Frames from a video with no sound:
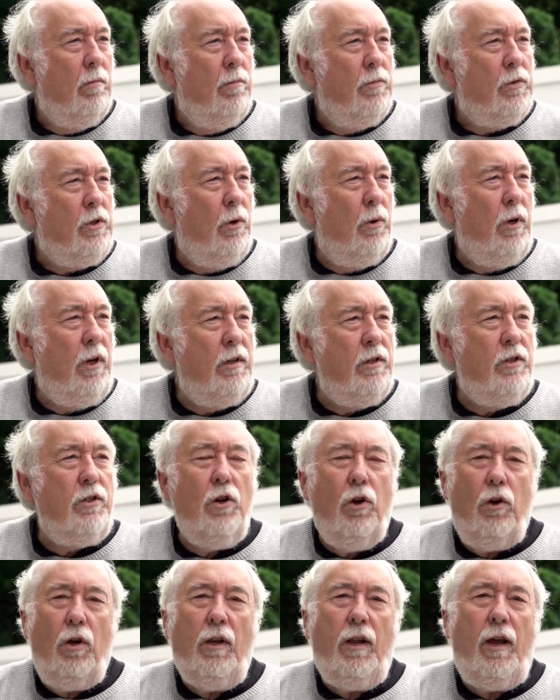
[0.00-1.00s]
So he's
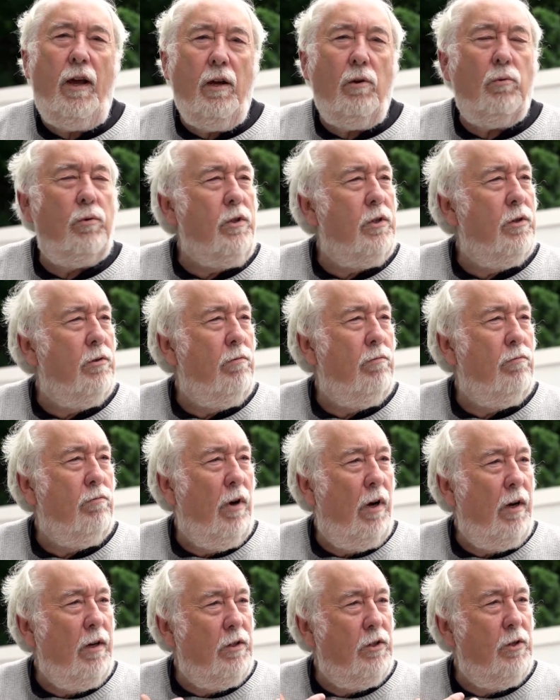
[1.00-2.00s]
not allowed to
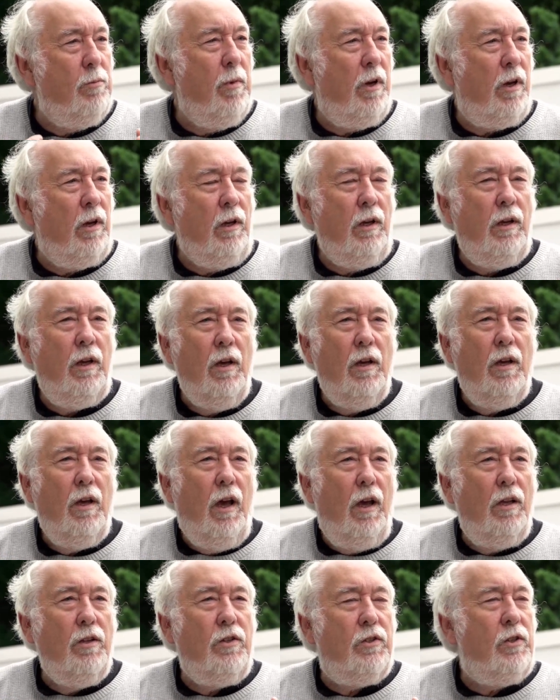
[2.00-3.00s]
write to me
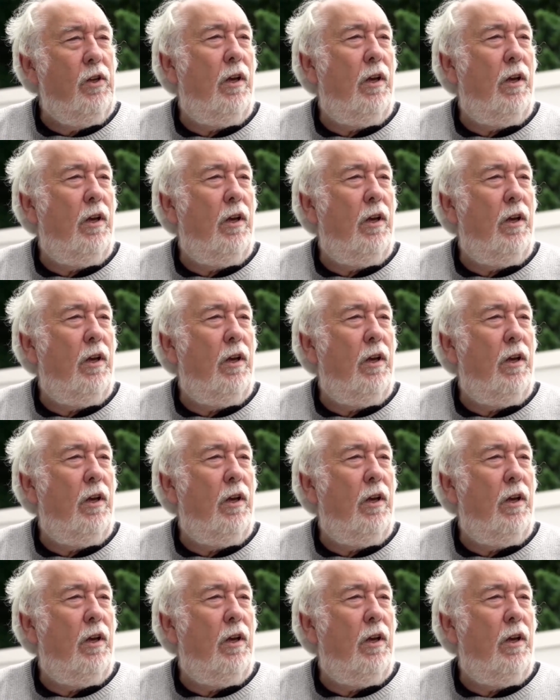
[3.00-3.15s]
and